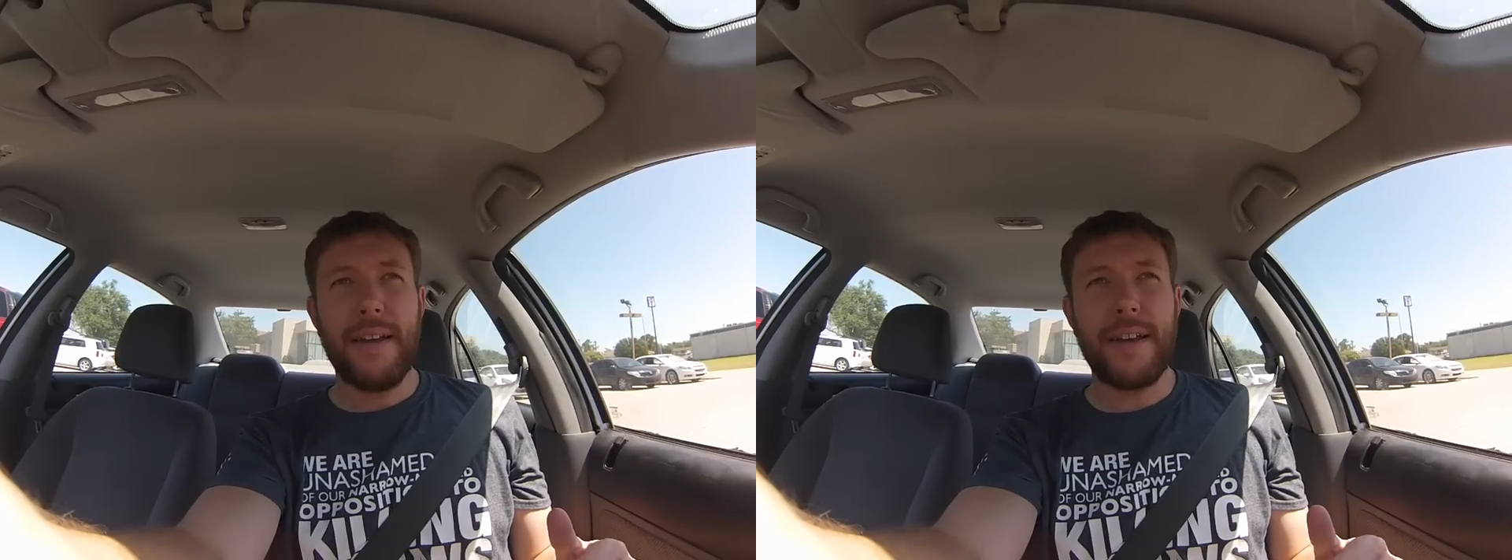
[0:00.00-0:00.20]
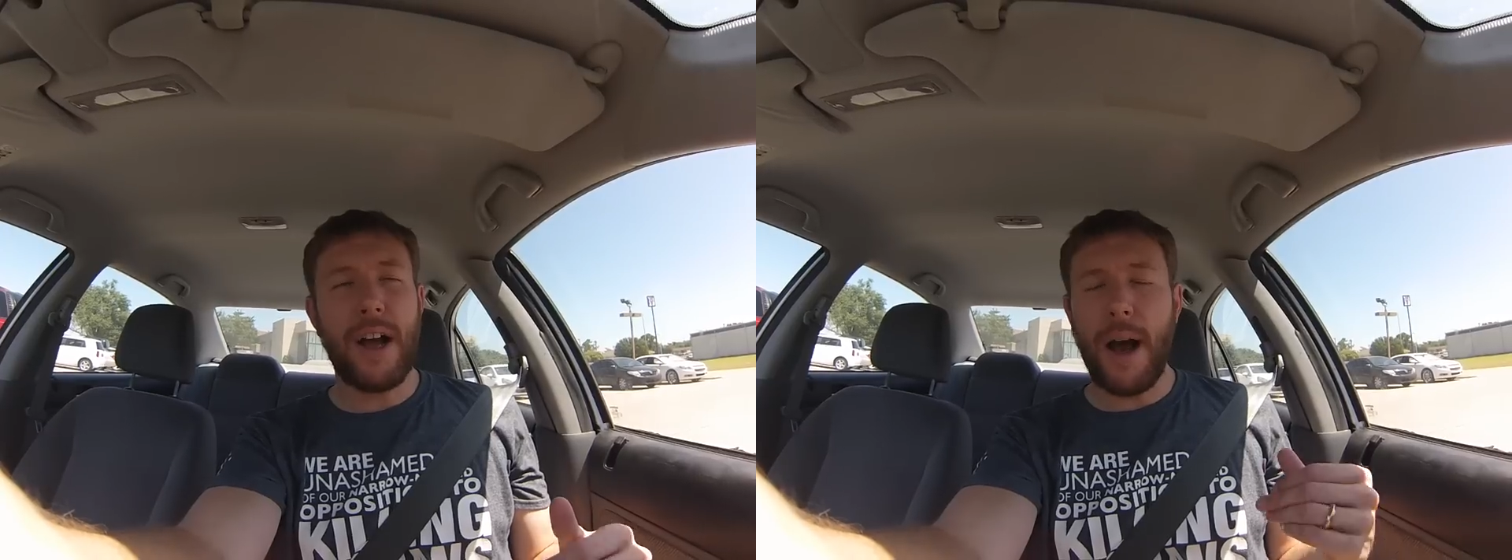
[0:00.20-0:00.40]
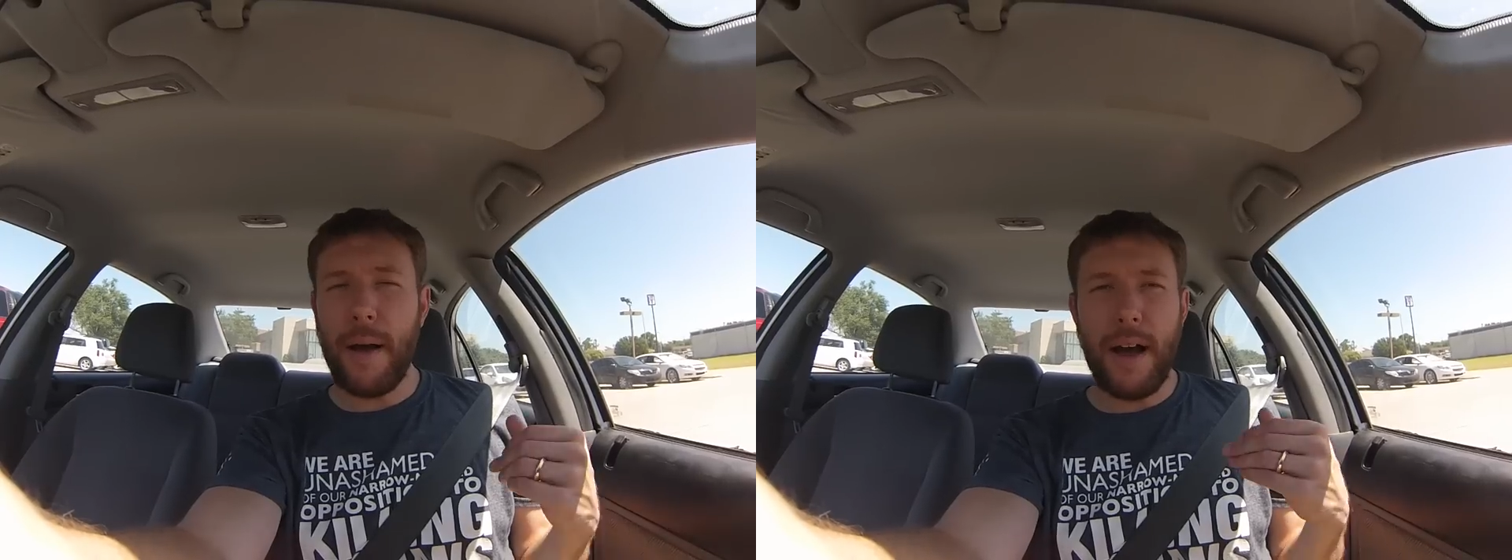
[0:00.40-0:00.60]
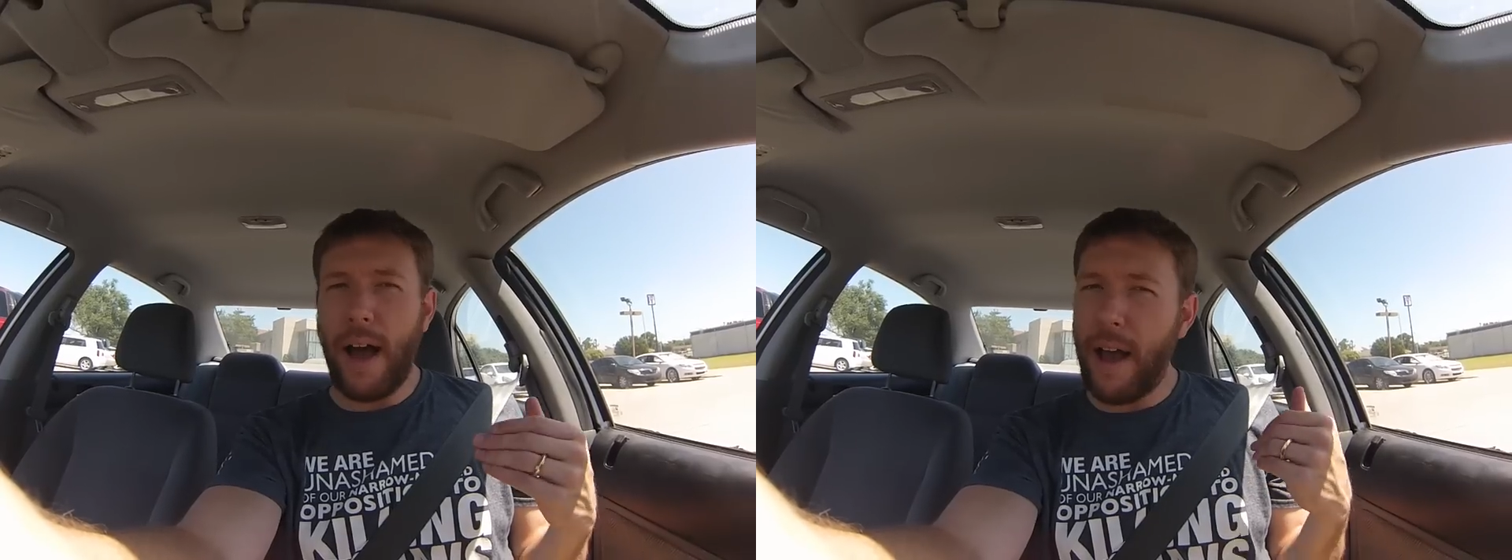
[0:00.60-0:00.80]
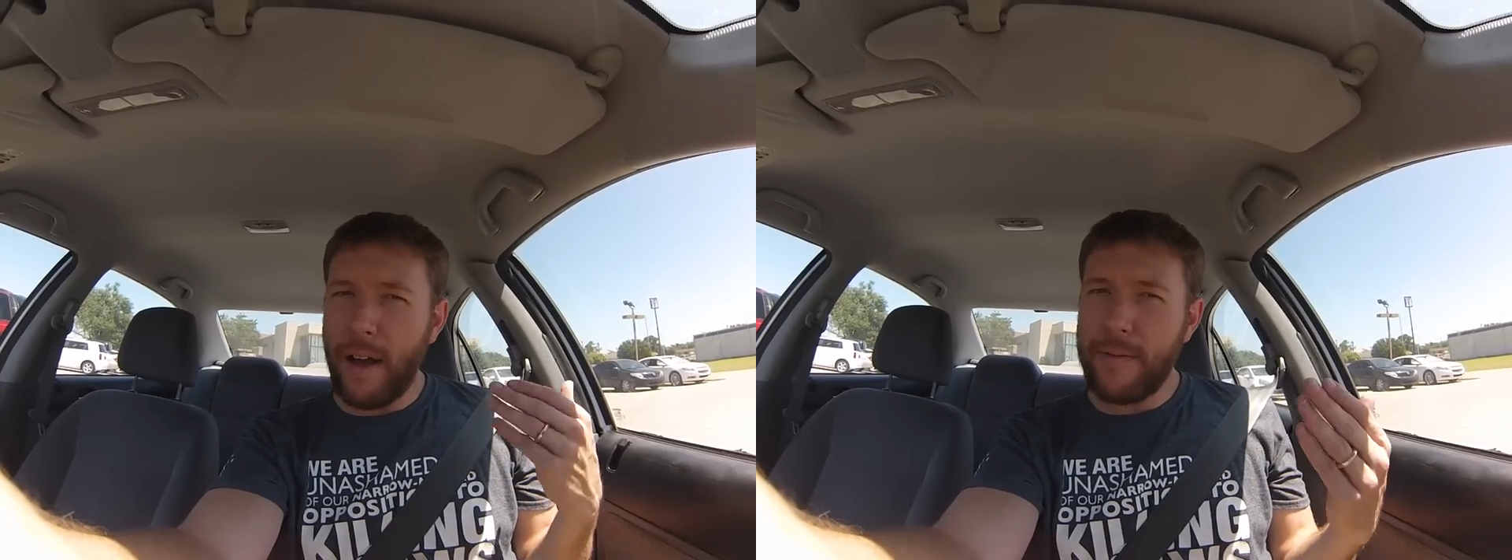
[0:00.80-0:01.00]
You know, I,
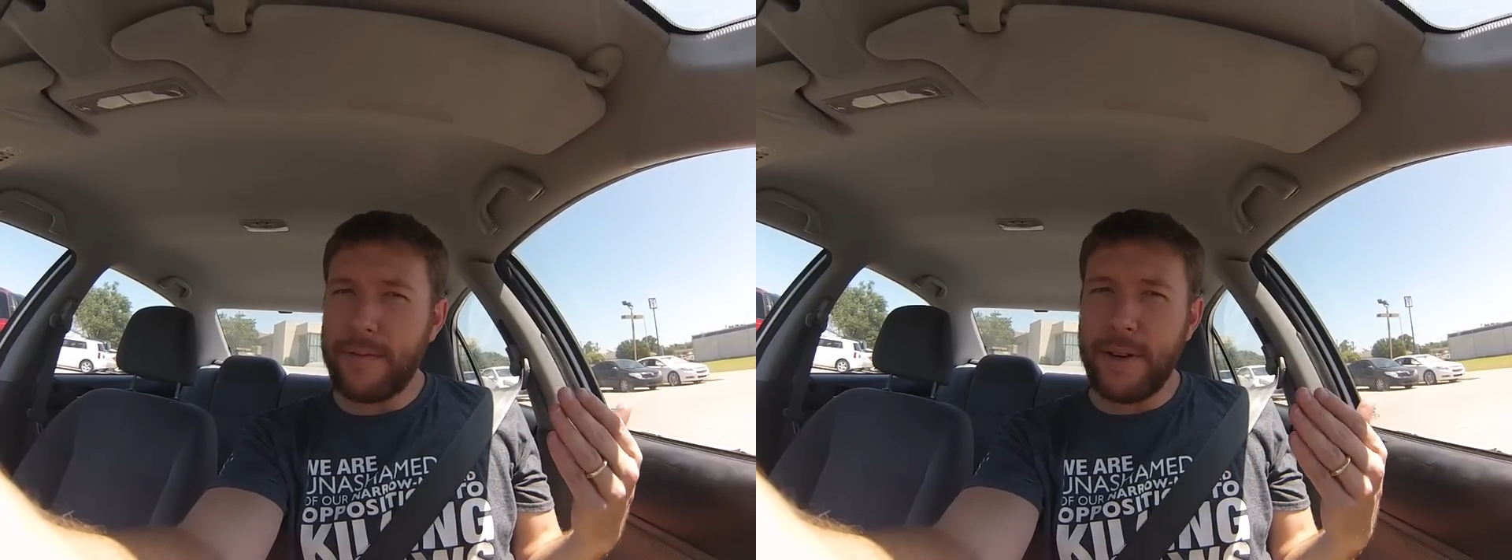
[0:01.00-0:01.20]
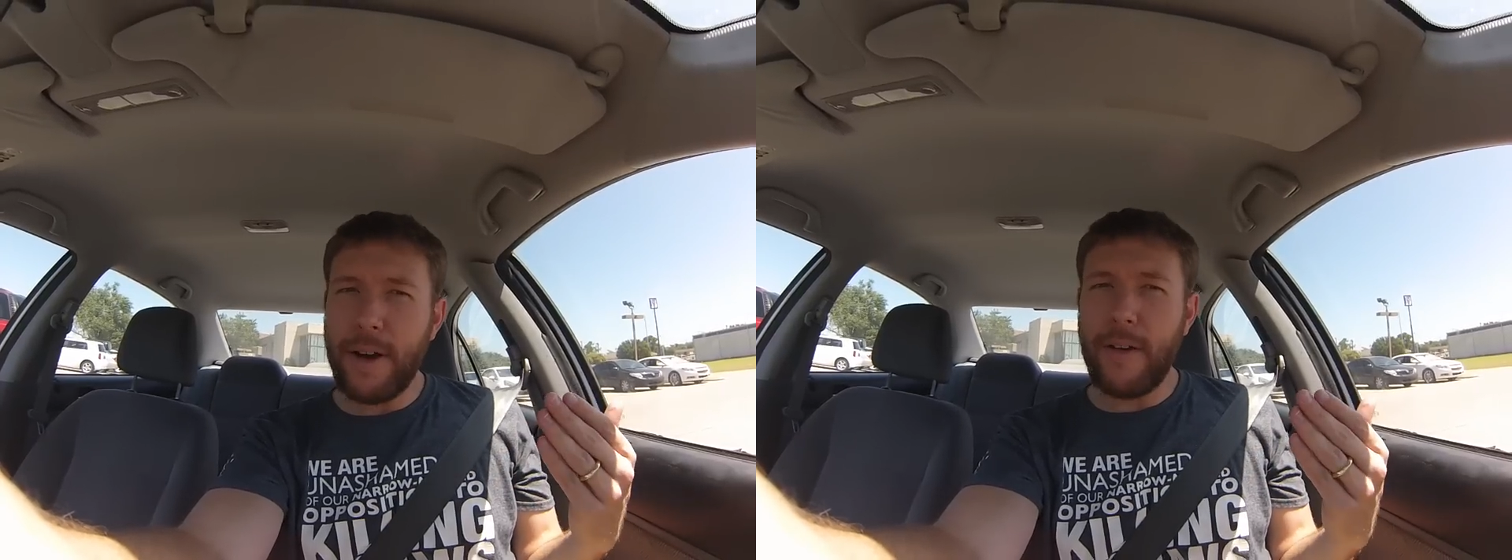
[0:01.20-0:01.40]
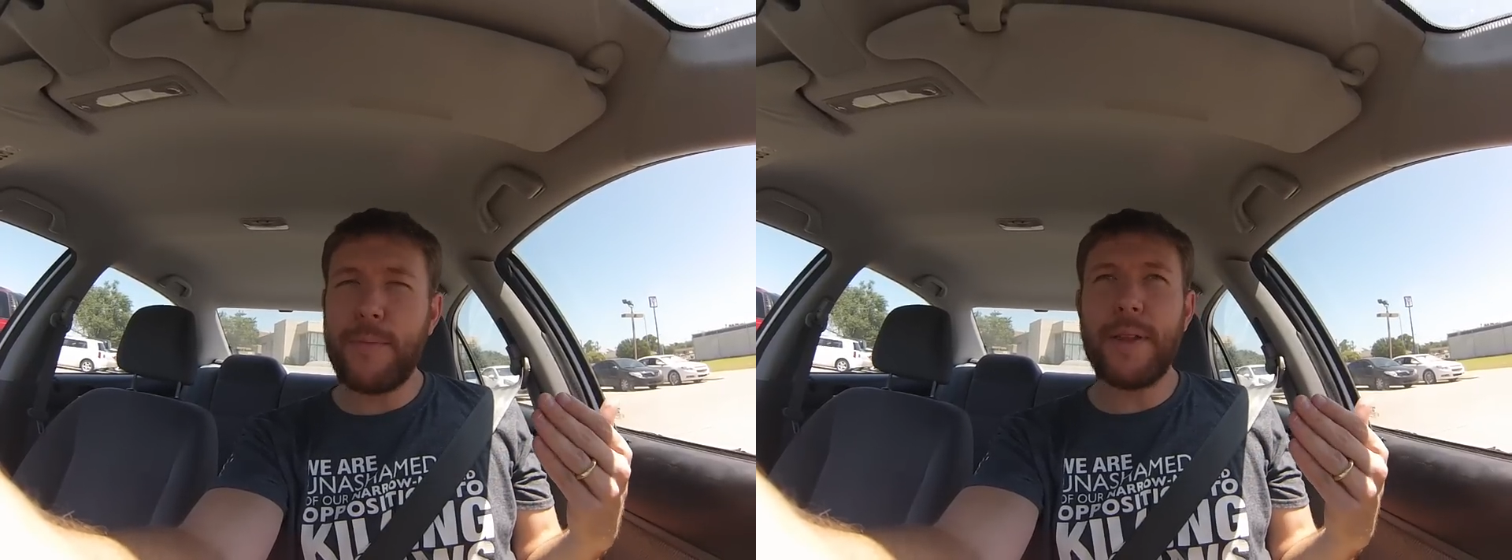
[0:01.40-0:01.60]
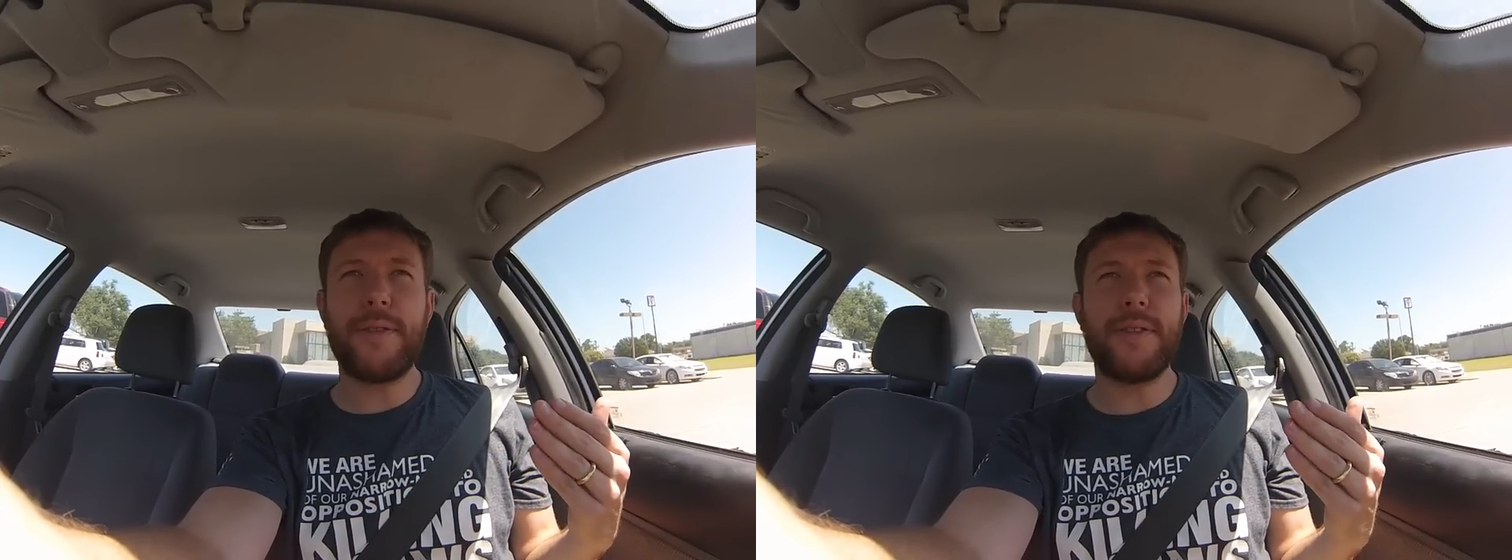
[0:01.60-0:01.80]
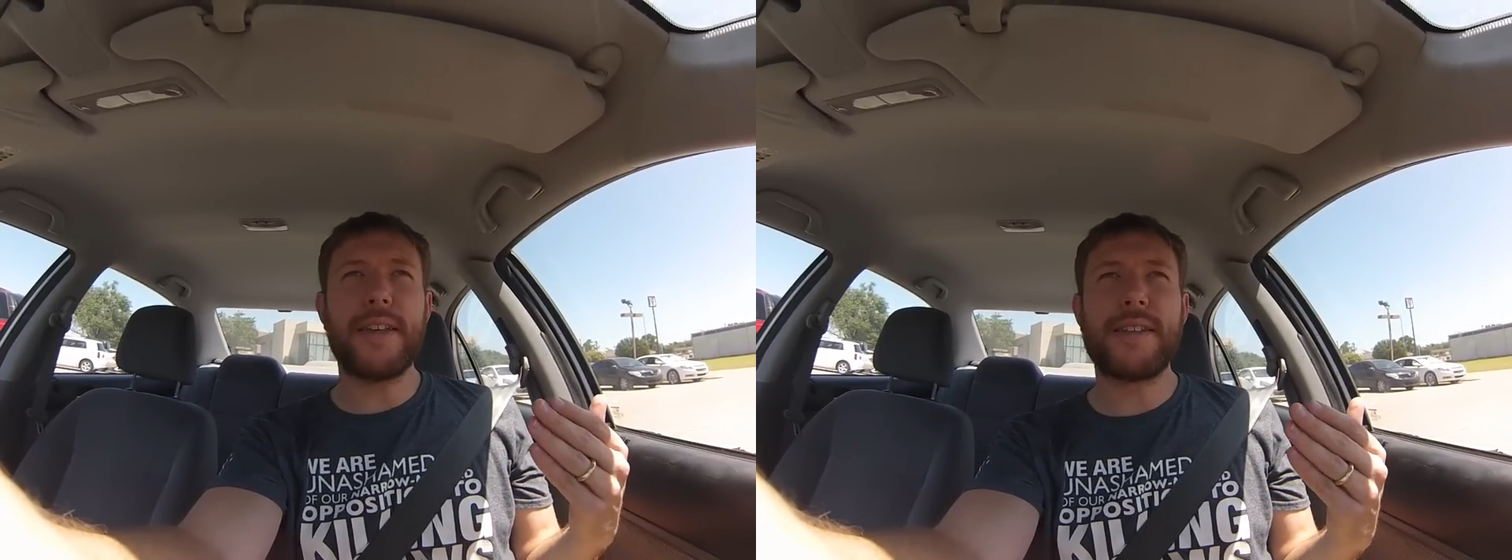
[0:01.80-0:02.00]
I, you know, I've been
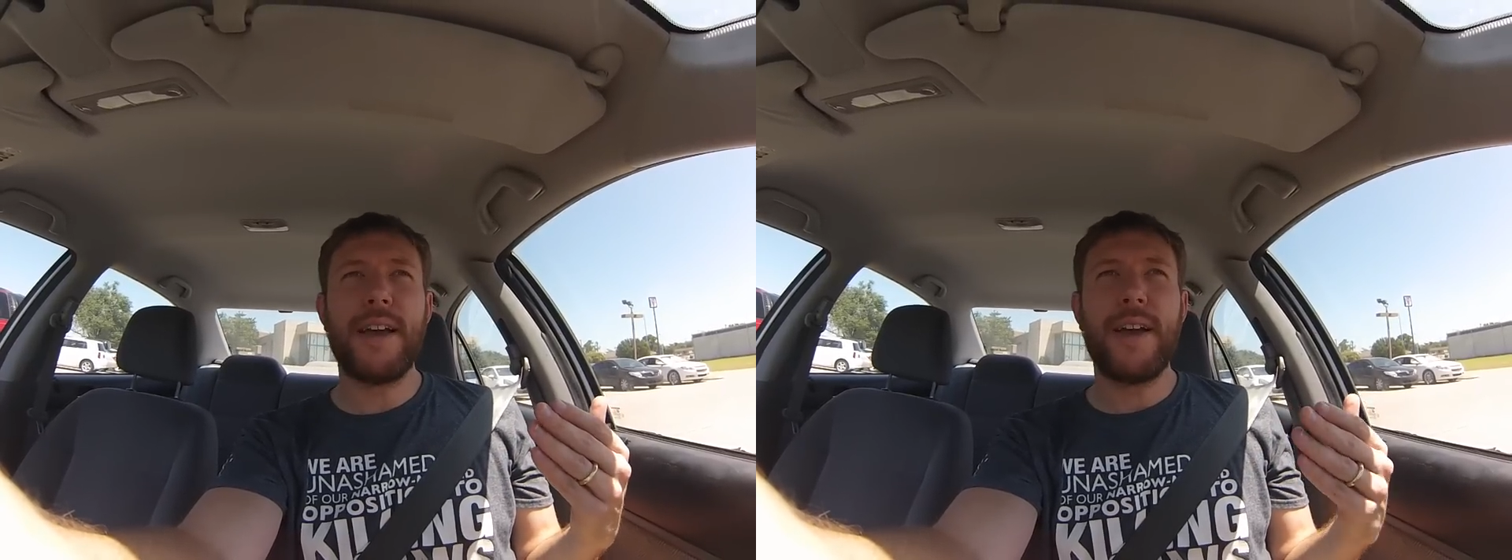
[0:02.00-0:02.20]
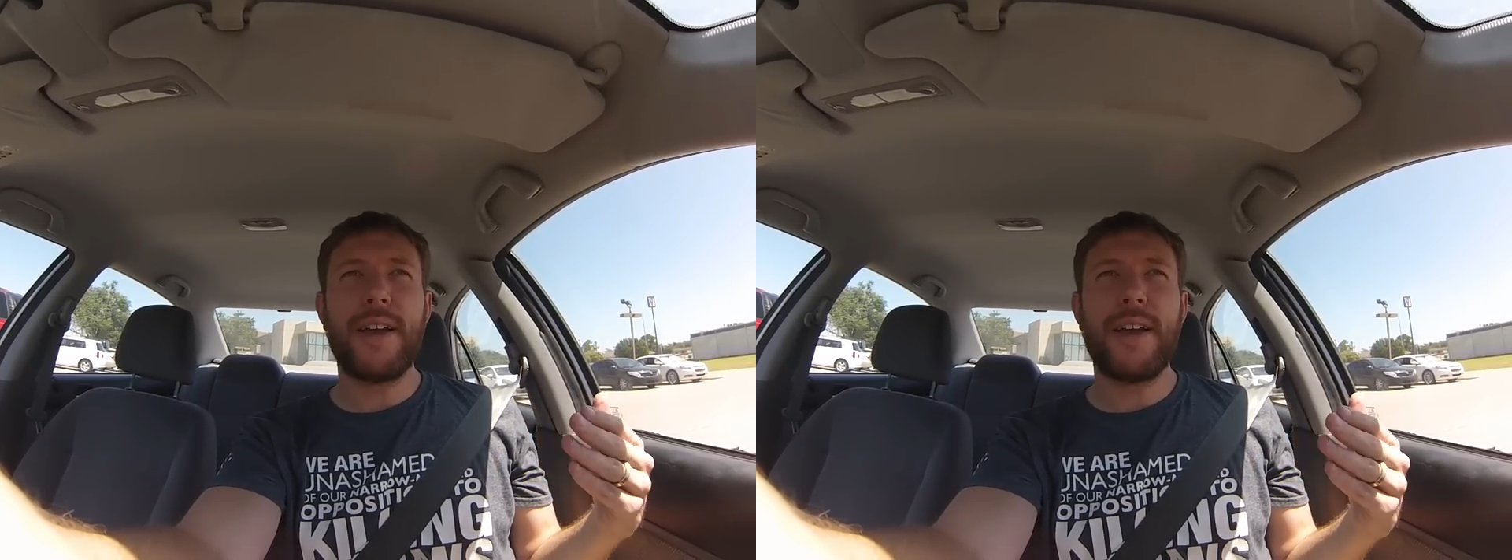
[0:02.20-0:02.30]
through this.